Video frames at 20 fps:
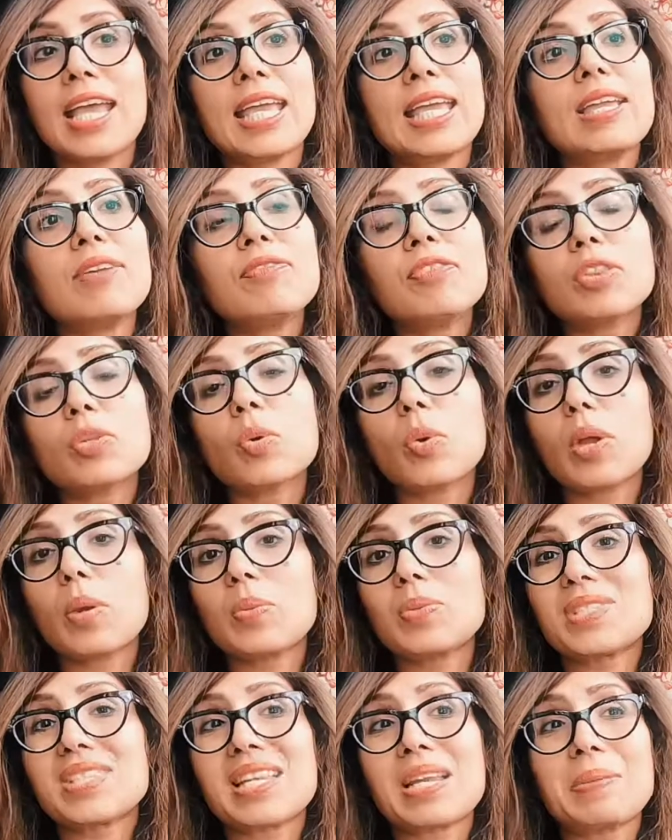Even though it
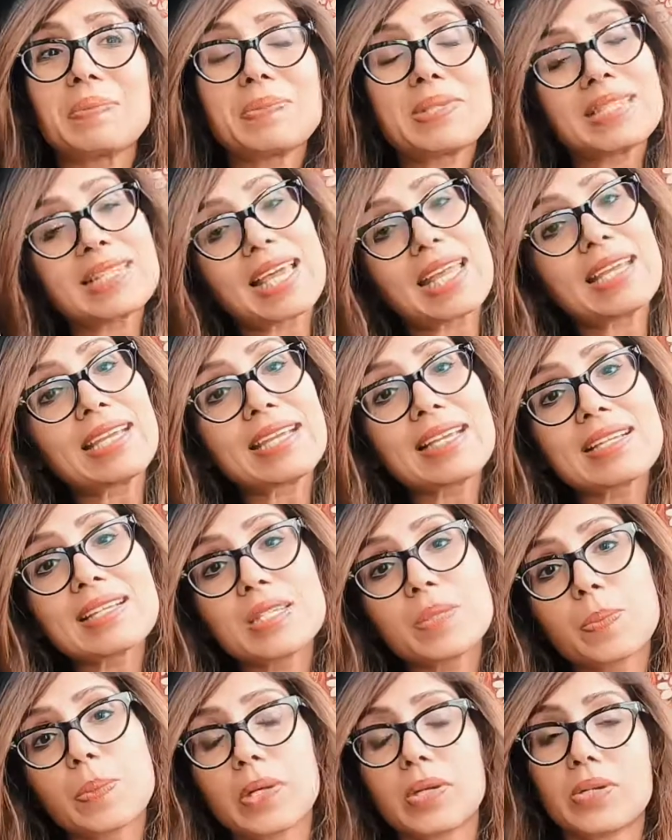was an upsetting
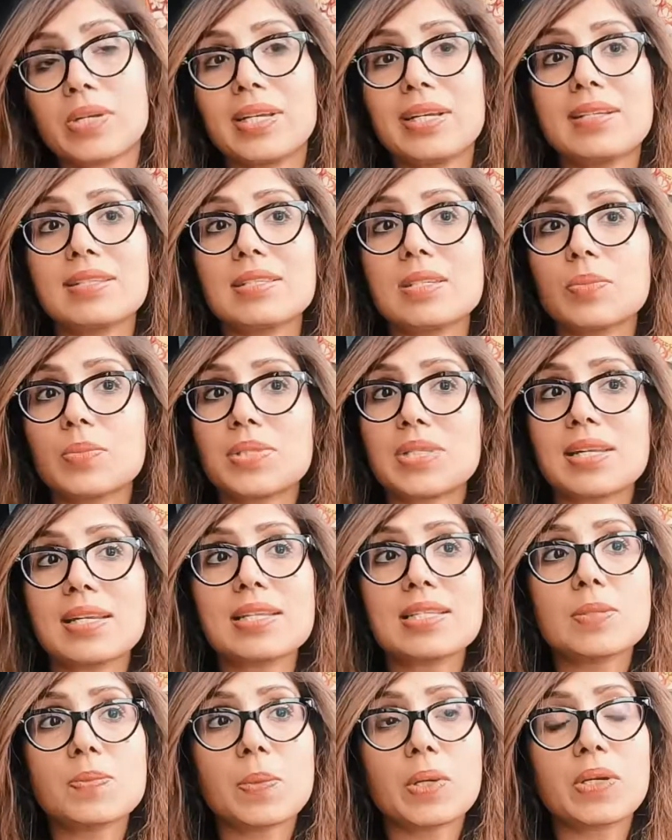experience, it was an
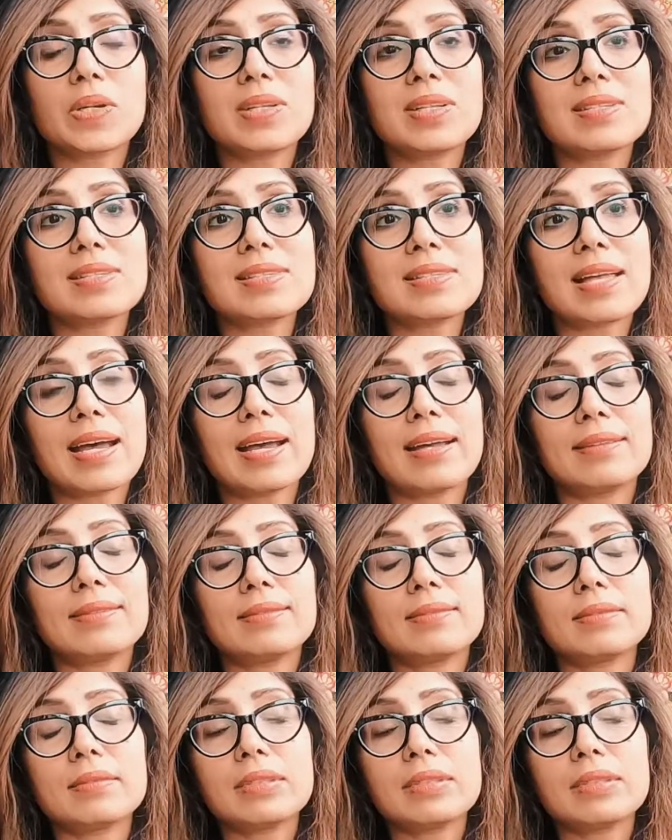experience that,